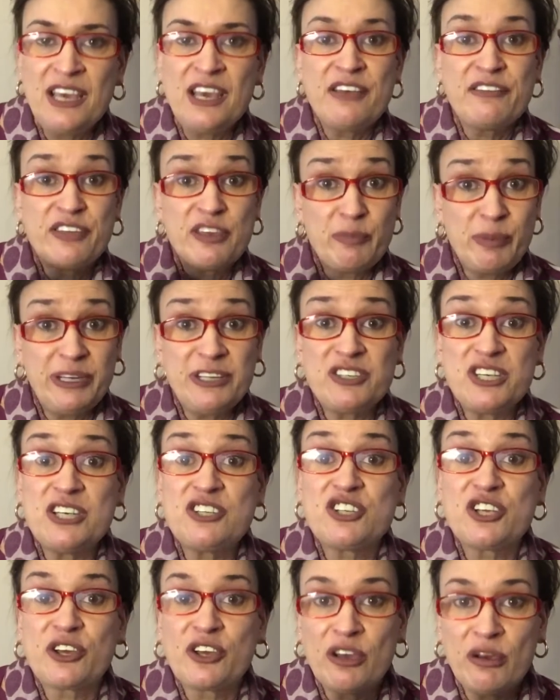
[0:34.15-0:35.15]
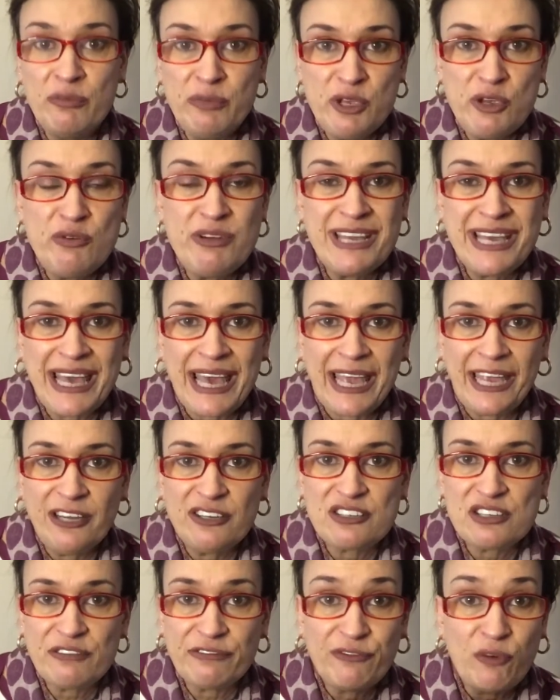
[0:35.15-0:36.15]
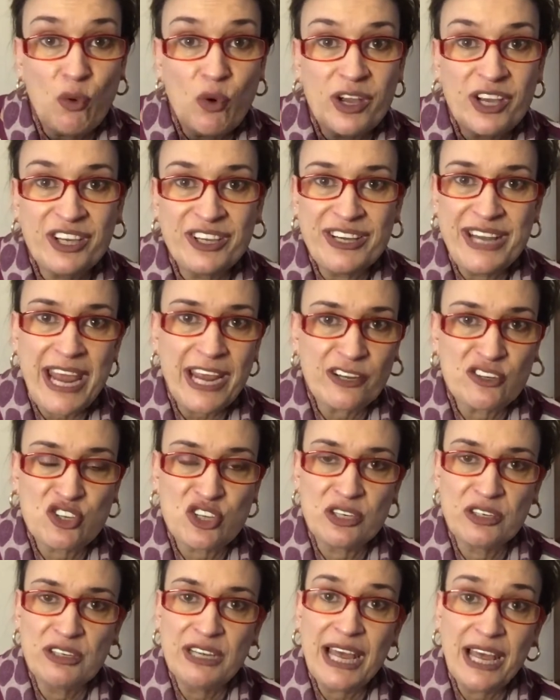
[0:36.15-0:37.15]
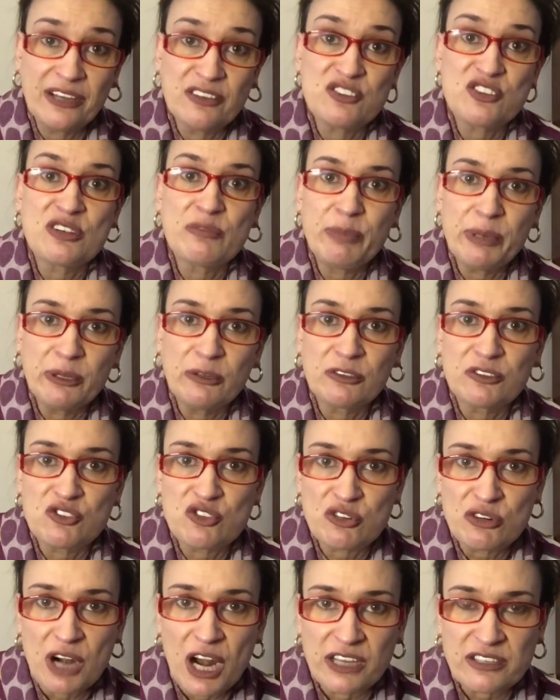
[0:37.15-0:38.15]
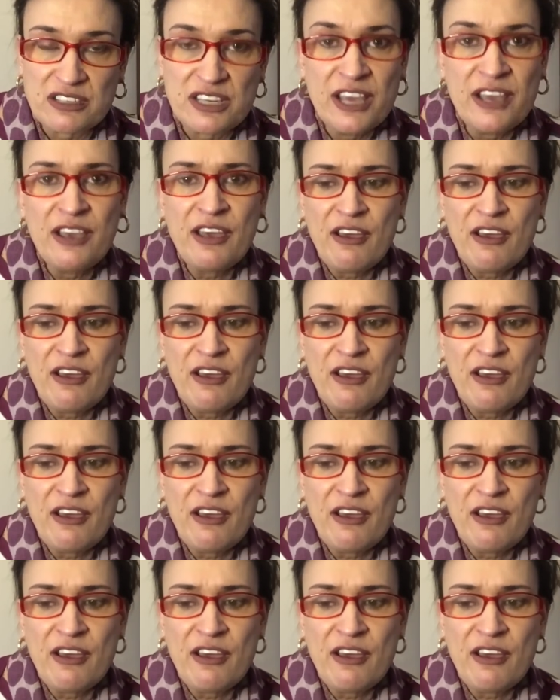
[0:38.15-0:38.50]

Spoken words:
the ability to communicate for connection and to build trust.